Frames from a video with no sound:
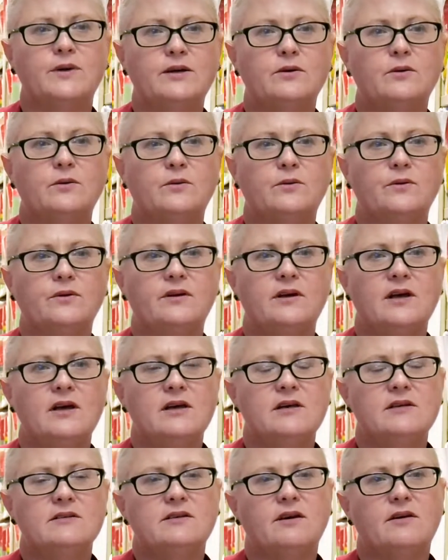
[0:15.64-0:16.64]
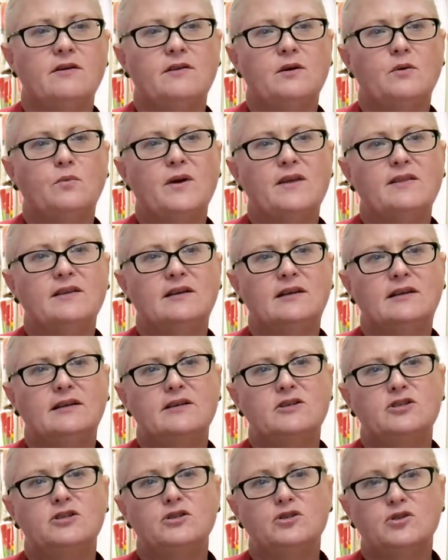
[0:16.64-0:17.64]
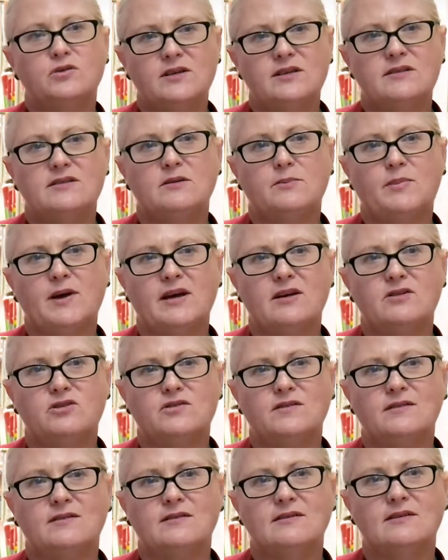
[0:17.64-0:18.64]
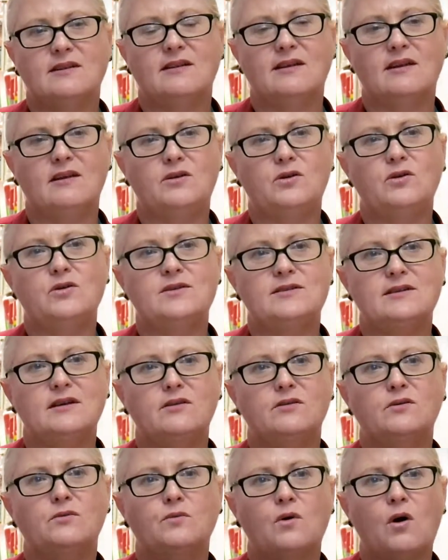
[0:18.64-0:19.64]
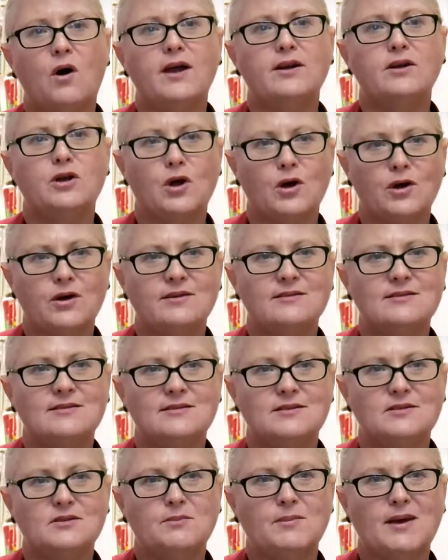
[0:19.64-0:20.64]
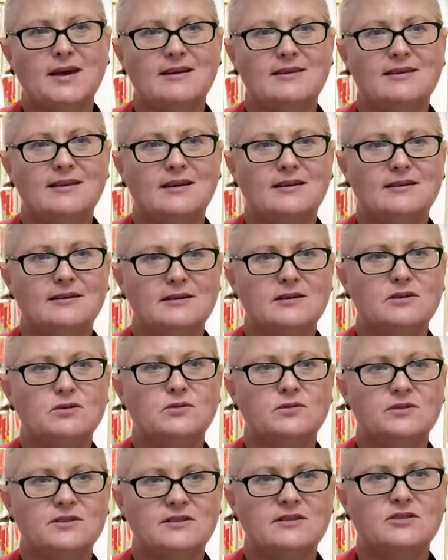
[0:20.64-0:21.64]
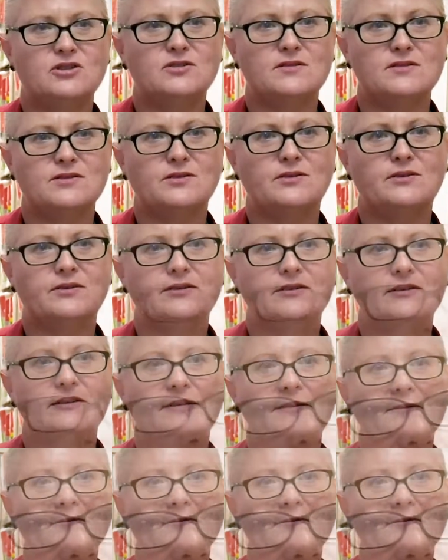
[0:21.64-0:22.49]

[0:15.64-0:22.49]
record, so that when the clinician treats the patient, they're using the right notes to make their clinical decisions on.